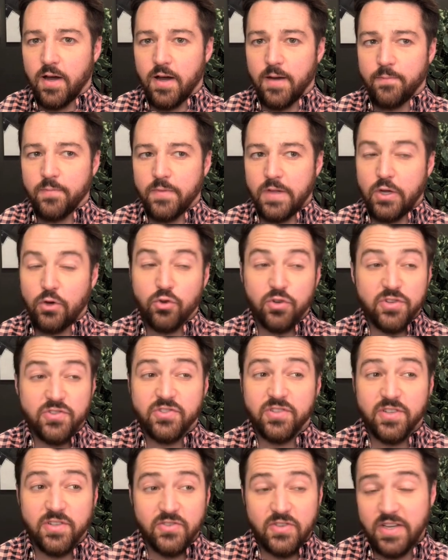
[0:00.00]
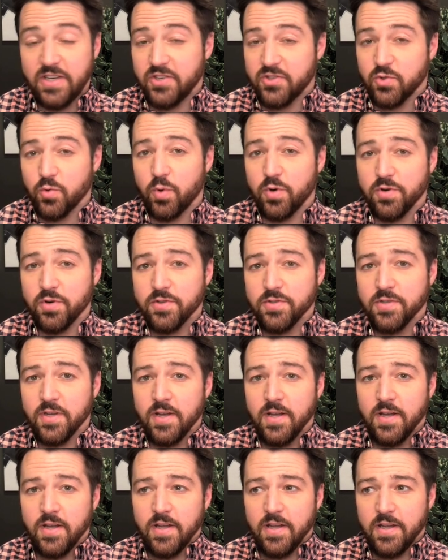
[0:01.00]
illnesses and disorders
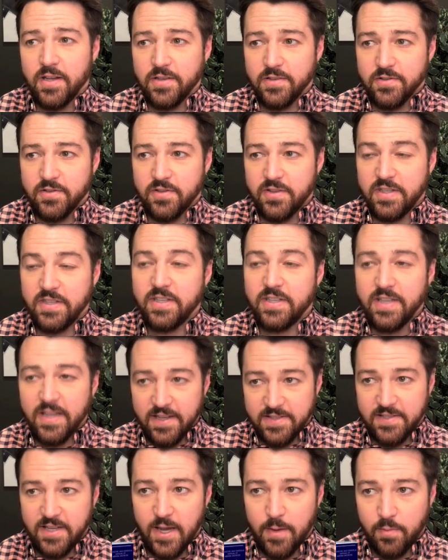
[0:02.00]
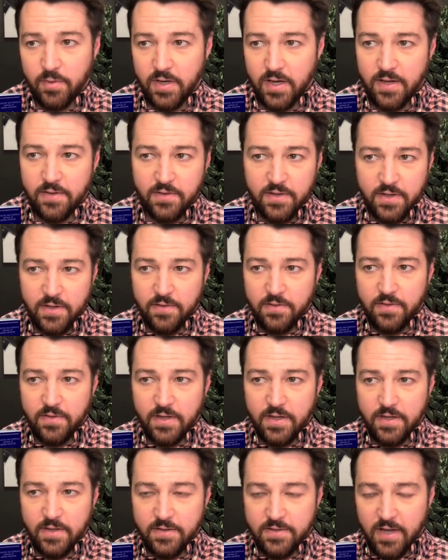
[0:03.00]
is the DSM, okay?
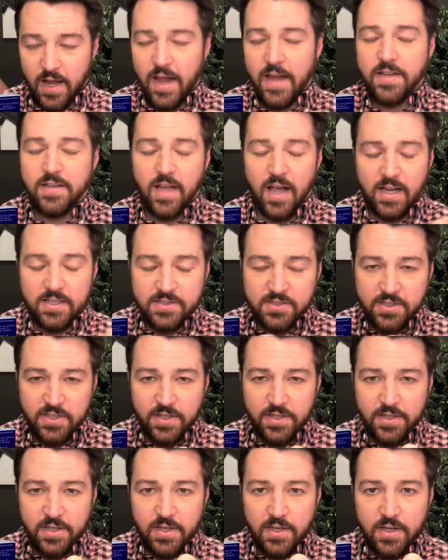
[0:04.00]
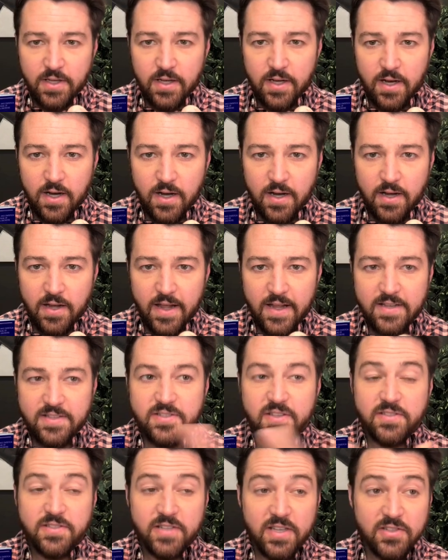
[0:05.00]
The Diagnostic and
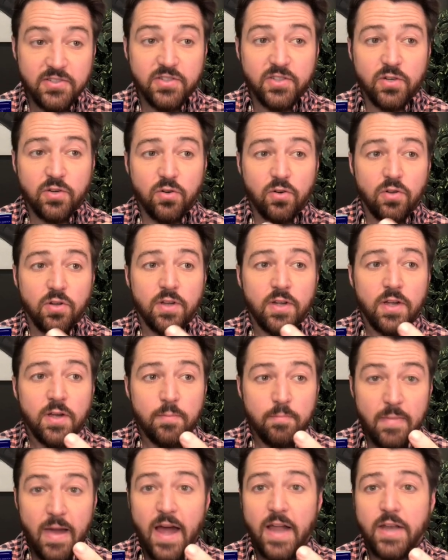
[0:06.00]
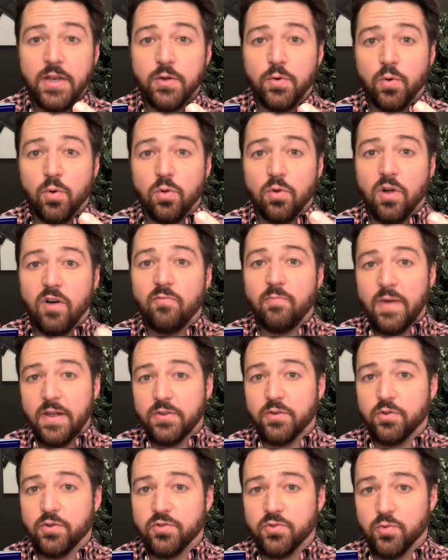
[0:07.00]
Statistical Manual of
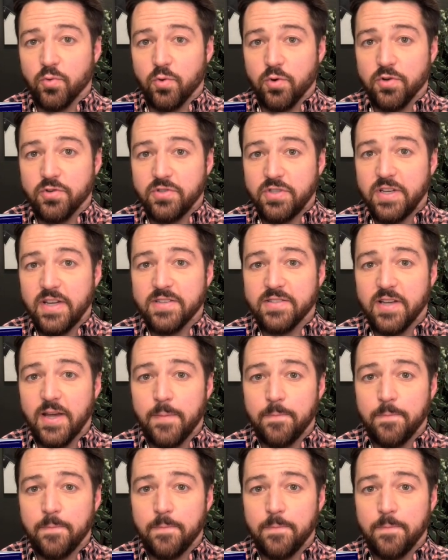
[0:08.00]
Mental Disorders, DSM.